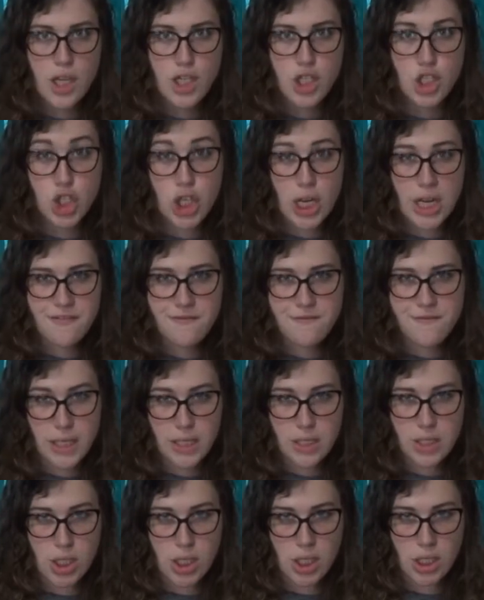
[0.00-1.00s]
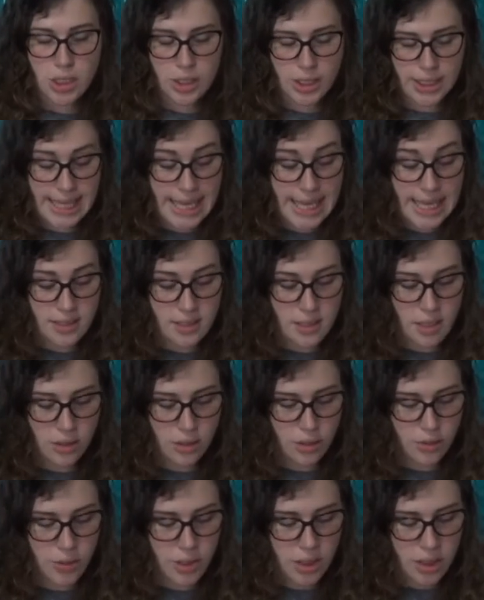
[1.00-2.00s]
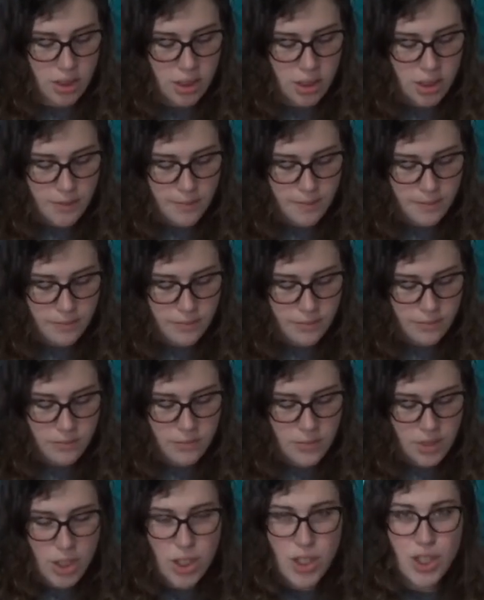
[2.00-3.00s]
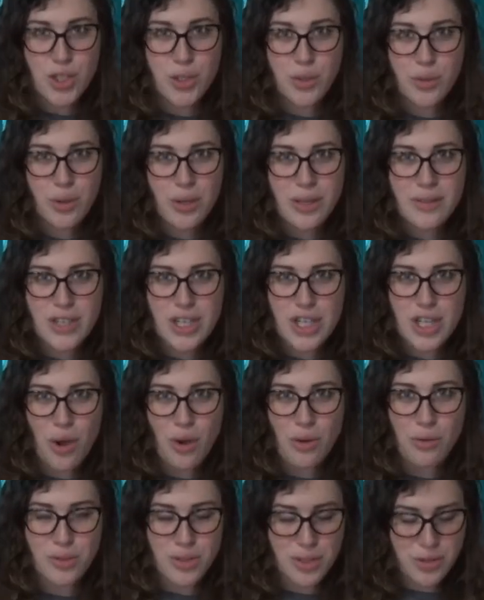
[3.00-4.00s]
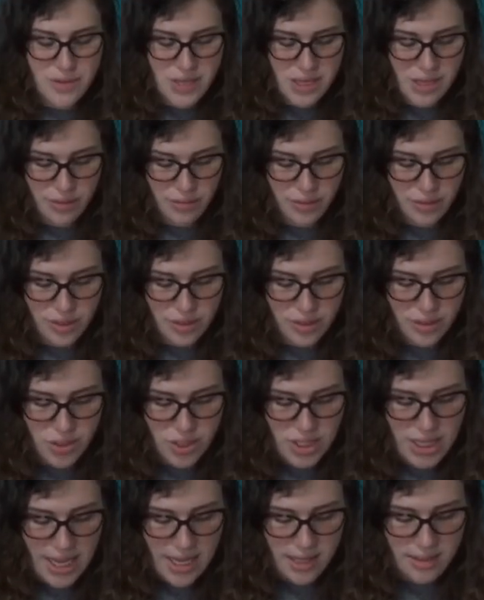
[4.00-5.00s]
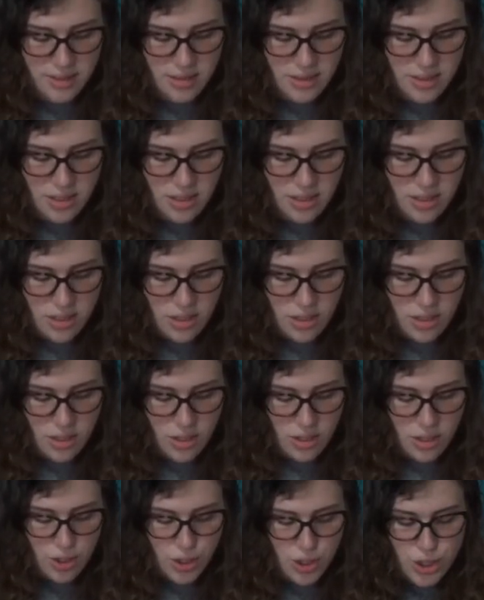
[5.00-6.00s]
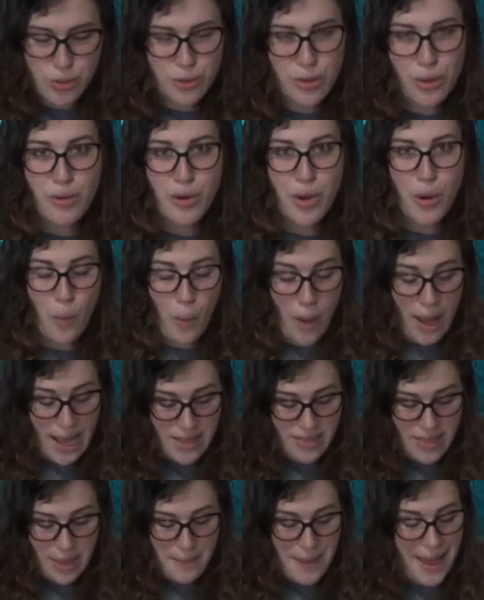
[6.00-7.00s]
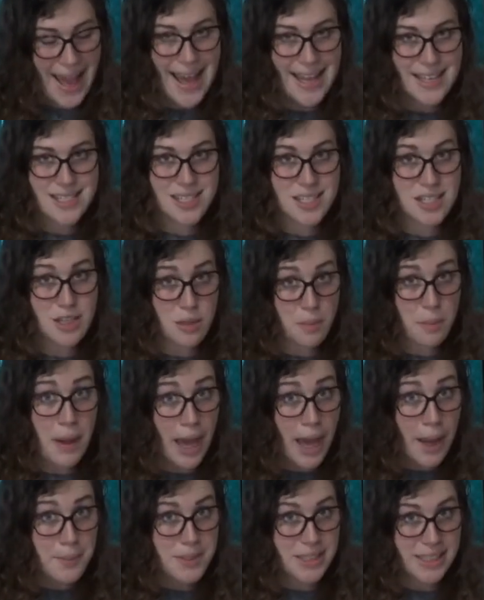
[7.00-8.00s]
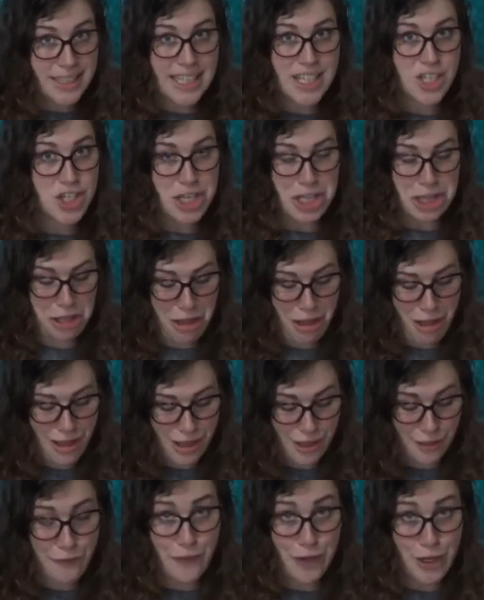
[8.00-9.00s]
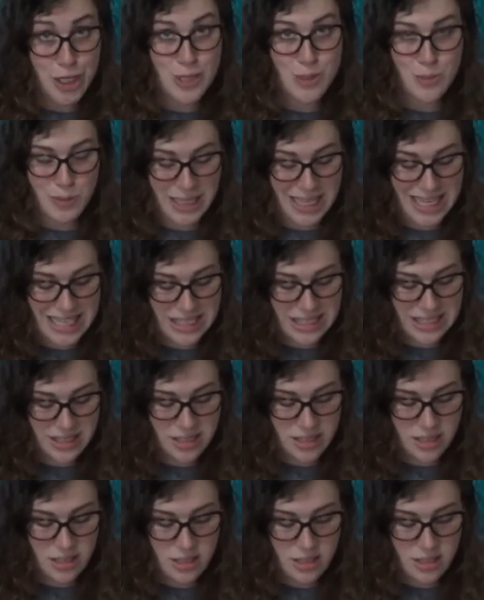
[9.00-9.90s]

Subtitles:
Jen fixed her gaze on Luke. You don't even know, do you? She asked. You don't know why they passed the population law in the first place.